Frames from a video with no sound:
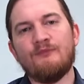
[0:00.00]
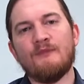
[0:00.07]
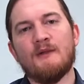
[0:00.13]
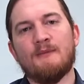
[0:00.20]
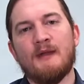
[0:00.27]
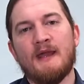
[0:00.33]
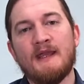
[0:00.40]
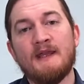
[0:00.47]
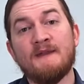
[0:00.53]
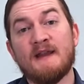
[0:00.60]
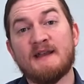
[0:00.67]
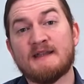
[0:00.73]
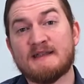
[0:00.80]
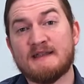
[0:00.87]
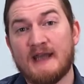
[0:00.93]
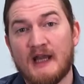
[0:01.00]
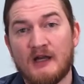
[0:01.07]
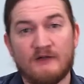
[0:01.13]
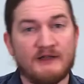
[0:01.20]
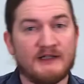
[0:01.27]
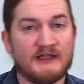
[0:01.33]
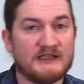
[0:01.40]
Pain that is
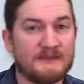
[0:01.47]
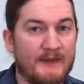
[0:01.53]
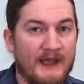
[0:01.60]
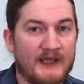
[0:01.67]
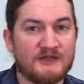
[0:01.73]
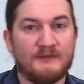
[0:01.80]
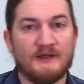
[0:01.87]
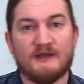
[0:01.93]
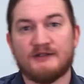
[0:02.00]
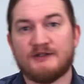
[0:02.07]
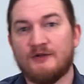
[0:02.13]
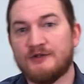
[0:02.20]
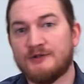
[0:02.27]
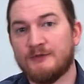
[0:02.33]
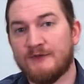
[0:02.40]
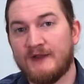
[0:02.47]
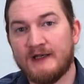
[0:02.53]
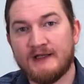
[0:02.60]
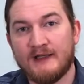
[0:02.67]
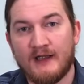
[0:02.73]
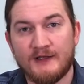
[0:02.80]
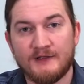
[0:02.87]
tearing, spasming, associated with any
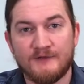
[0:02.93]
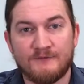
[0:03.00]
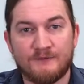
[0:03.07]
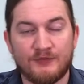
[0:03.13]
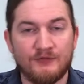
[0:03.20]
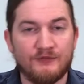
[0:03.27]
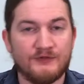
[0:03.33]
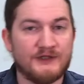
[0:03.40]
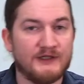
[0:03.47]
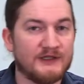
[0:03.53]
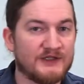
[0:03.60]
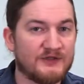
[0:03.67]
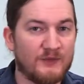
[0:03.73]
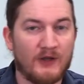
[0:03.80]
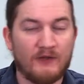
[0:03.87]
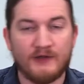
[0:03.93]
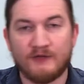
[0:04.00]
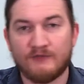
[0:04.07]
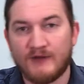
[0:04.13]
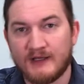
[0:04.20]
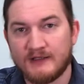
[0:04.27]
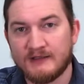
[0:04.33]
kind of bruising, swelling,
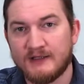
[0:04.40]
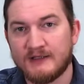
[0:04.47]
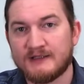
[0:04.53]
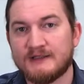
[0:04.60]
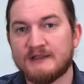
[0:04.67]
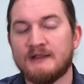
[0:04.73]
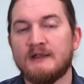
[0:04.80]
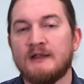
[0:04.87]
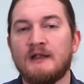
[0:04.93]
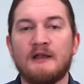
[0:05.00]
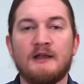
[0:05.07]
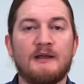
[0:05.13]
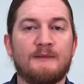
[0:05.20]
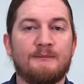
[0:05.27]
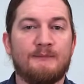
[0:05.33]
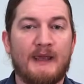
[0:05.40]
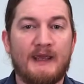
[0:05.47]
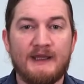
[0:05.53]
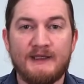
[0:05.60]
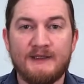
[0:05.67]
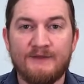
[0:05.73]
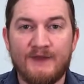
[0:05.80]
redness.
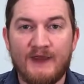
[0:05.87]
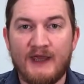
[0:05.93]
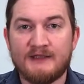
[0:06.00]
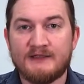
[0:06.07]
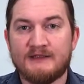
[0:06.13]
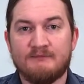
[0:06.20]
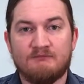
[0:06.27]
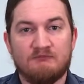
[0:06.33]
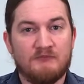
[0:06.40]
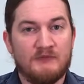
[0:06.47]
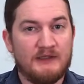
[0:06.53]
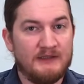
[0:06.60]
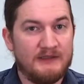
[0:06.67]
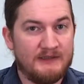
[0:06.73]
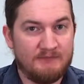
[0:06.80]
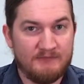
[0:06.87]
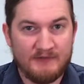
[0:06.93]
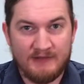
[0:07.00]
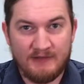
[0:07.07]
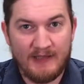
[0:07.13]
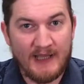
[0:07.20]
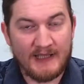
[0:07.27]
Pain that
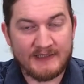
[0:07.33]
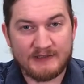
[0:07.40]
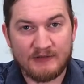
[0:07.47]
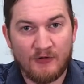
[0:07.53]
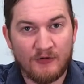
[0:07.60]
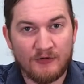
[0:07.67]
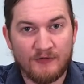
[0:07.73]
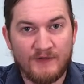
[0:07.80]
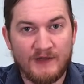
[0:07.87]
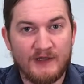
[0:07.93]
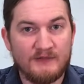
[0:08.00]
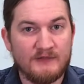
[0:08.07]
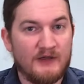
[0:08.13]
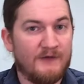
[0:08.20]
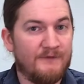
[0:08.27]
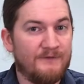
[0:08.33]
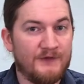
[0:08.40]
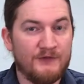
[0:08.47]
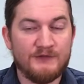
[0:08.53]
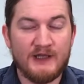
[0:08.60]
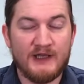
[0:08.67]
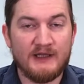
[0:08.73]
lasts longer than a
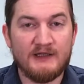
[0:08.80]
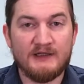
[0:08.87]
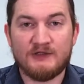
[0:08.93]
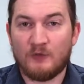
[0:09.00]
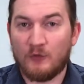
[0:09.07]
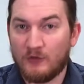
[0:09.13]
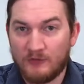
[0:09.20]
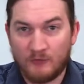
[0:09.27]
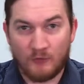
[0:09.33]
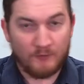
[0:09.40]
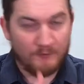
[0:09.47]
few days or